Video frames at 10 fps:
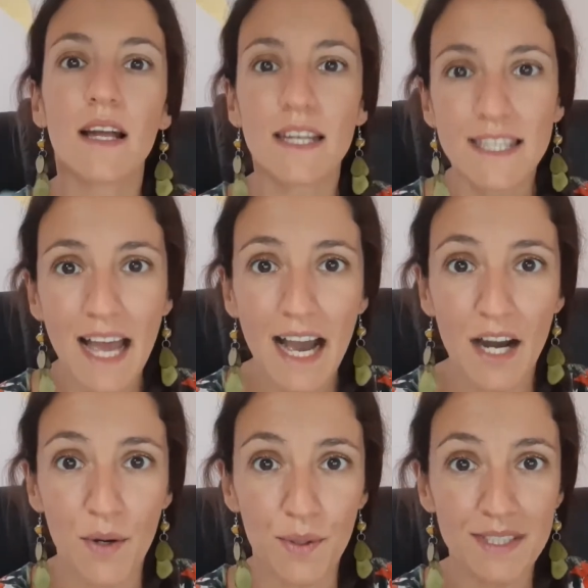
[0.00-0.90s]

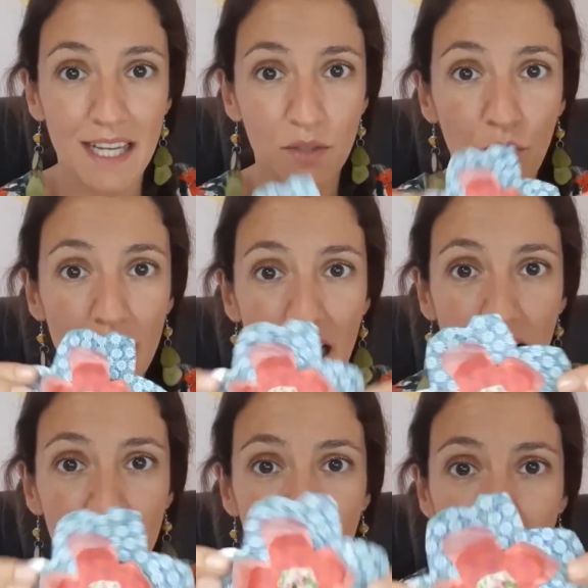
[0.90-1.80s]
Now that we
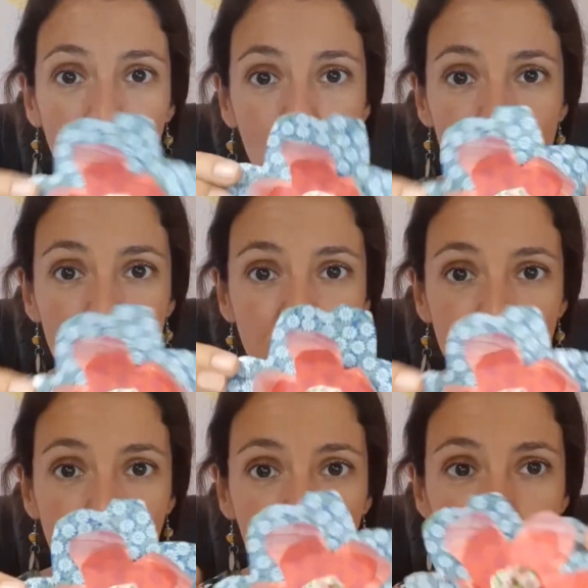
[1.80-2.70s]
have our
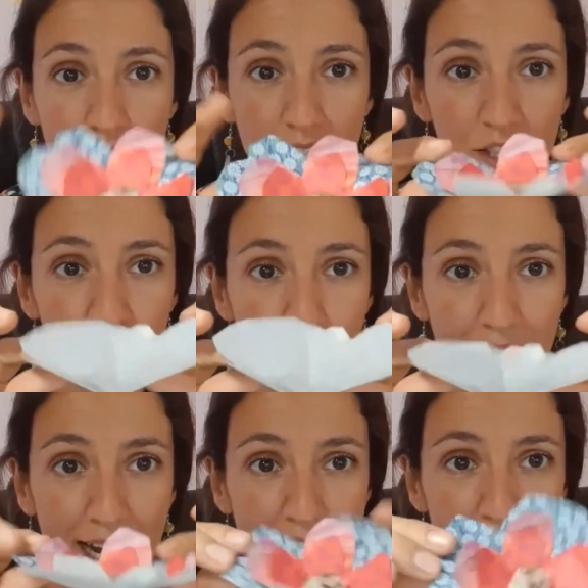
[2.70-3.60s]
flower
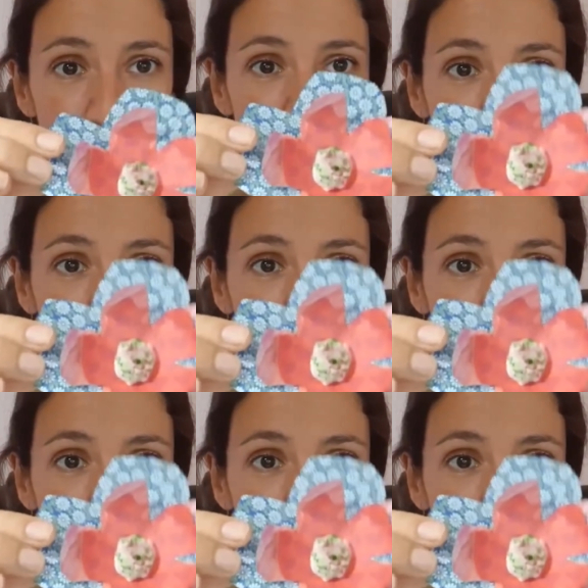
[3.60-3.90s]
dried,